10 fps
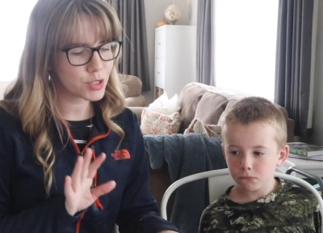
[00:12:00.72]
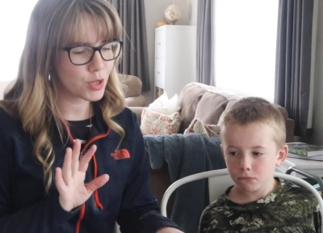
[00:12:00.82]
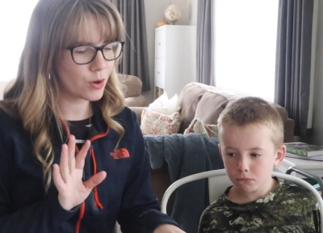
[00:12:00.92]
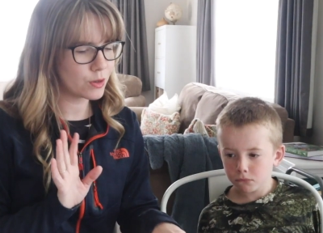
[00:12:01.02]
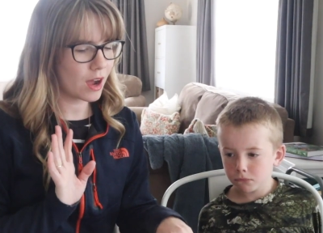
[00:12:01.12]

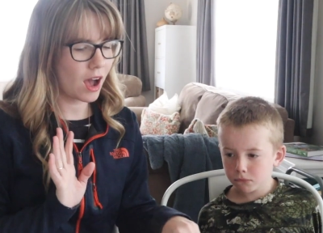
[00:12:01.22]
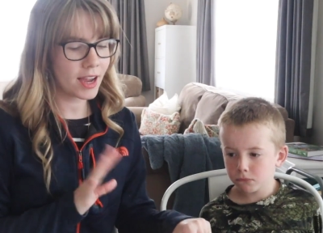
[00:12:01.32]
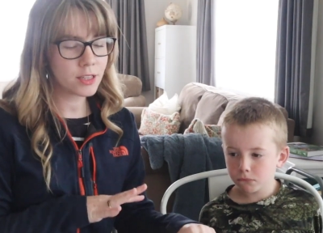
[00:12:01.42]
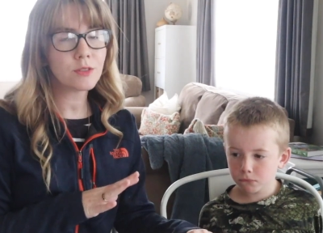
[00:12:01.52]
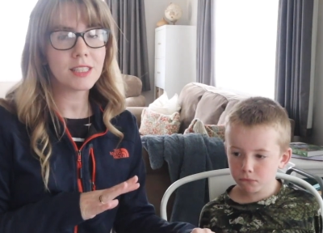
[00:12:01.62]
Speaker 1: So
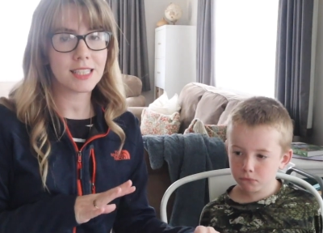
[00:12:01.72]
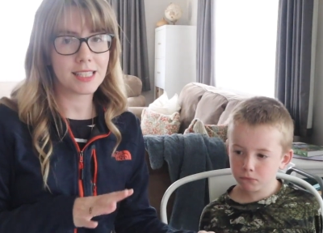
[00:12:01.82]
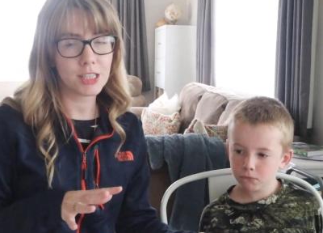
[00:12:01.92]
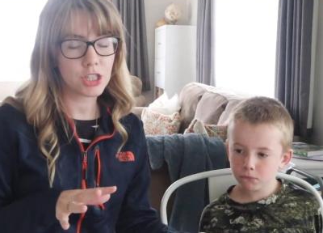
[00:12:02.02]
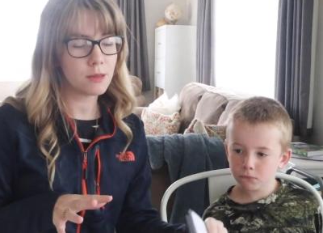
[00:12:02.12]
I don't need to
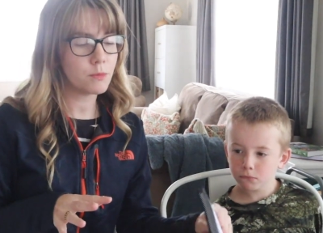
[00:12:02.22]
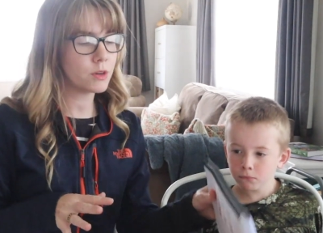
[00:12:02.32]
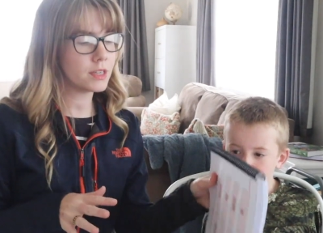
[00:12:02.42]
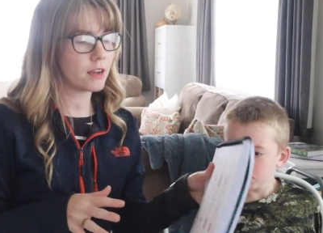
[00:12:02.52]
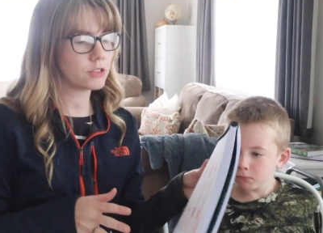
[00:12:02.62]
teach
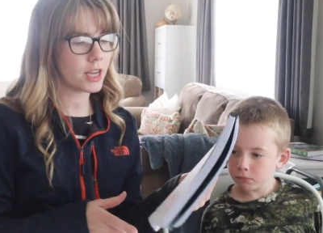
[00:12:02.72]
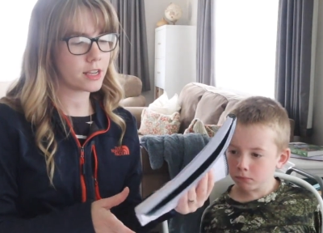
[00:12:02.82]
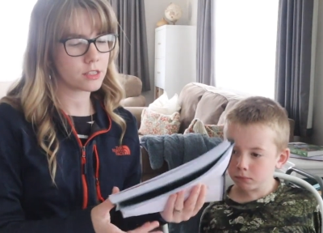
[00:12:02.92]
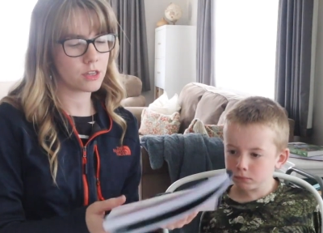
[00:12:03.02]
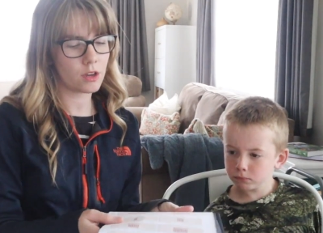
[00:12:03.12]
anymore. Now
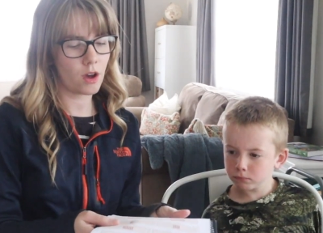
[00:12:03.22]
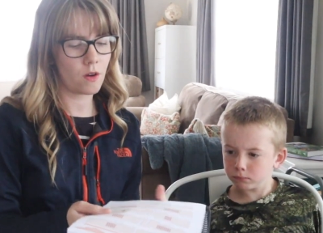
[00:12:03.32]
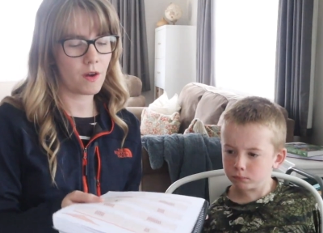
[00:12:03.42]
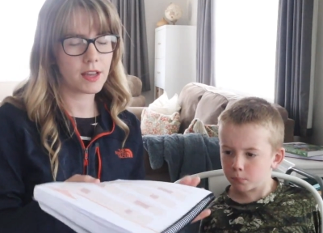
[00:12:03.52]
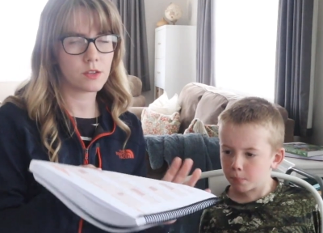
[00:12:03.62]
Jack's going to
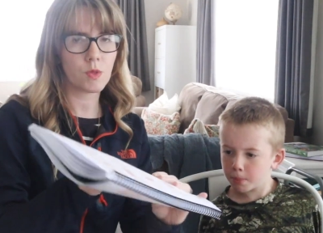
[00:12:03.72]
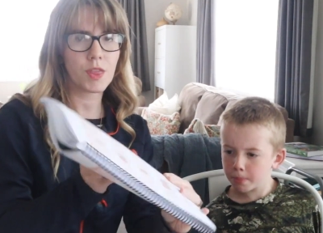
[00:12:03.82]
go and do